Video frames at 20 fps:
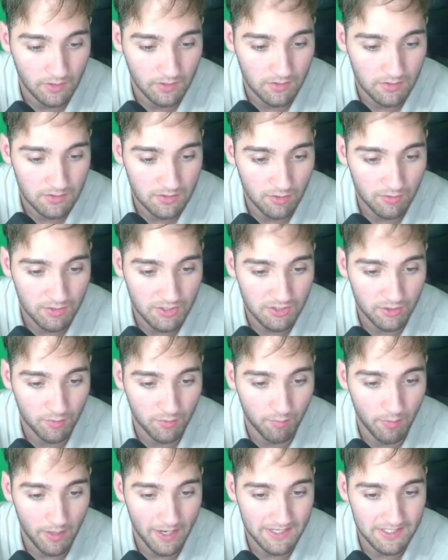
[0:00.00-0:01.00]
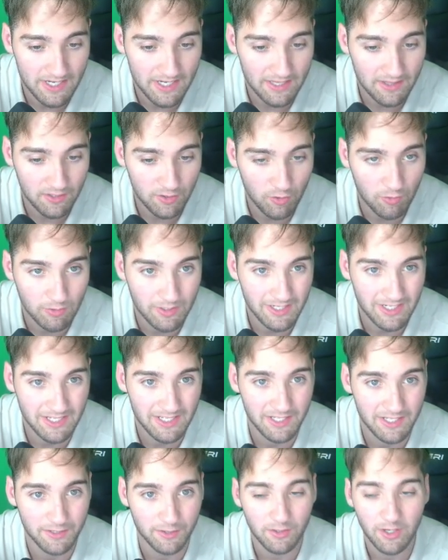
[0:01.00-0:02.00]
So this is our buy side liquidity
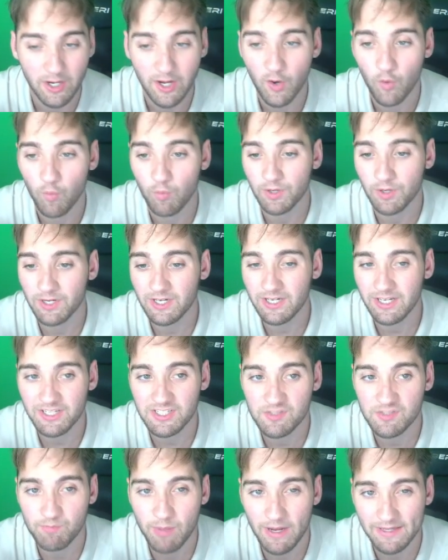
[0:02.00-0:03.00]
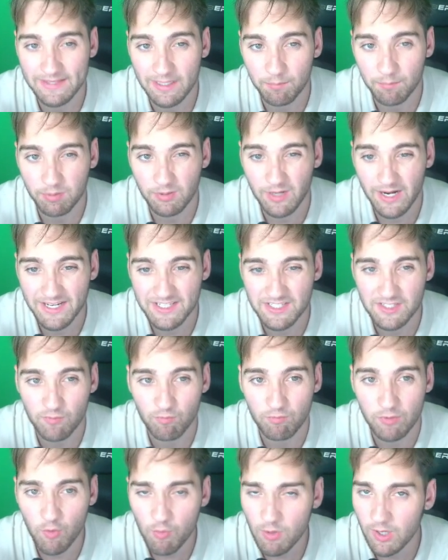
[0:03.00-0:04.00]
here. We're going to expect that price
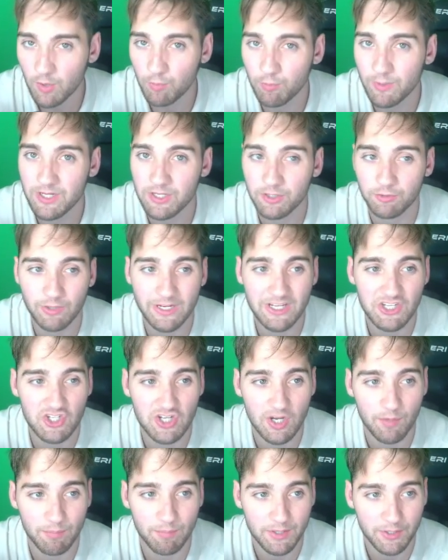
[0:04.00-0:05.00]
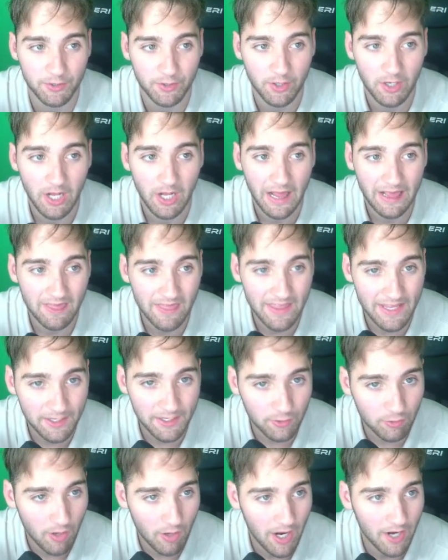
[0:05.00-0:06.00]
will want to reach up here
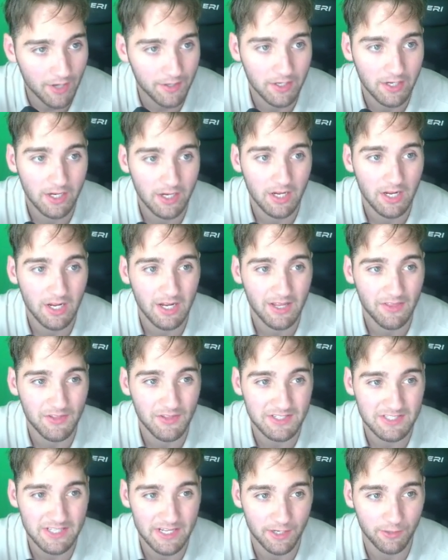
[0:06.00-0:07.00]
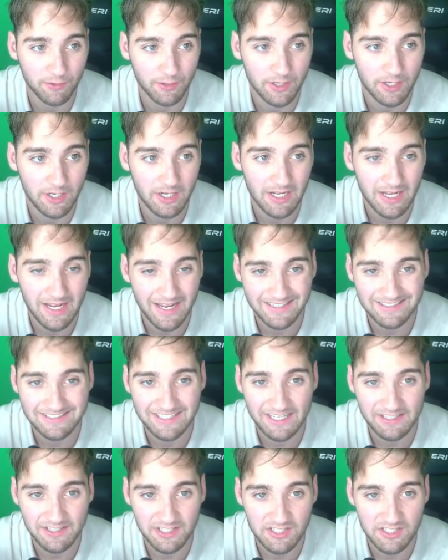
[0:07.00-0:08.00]
later on this area and
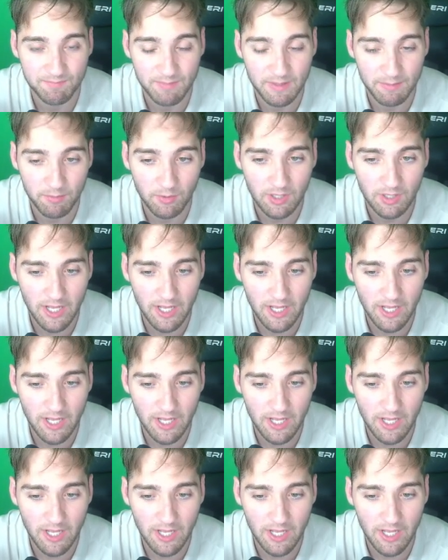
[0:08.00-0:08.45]
take these people